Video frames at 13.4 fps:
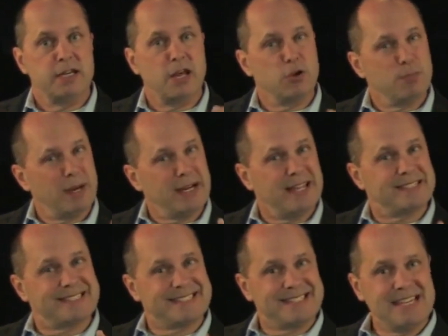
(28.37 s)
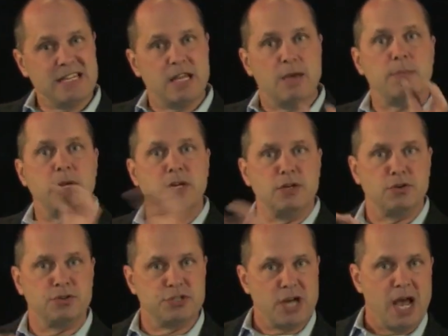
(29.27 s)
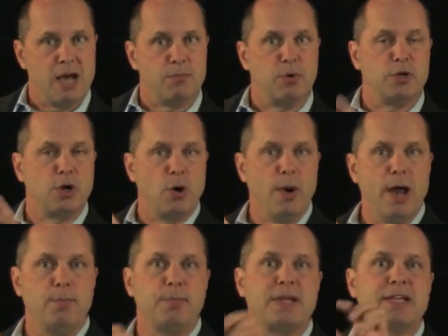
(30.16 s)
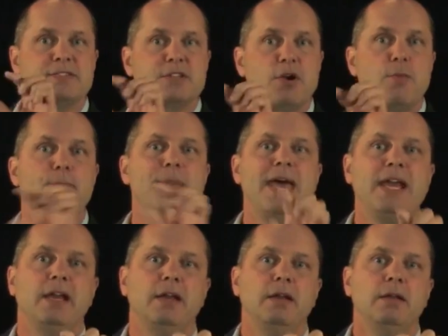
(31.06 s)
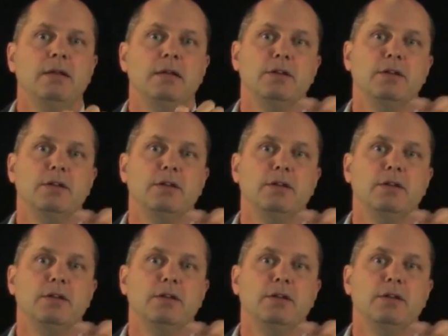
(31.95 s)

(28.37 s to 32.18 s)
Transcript: Now, you might not see them in your job when you go out because they're embedded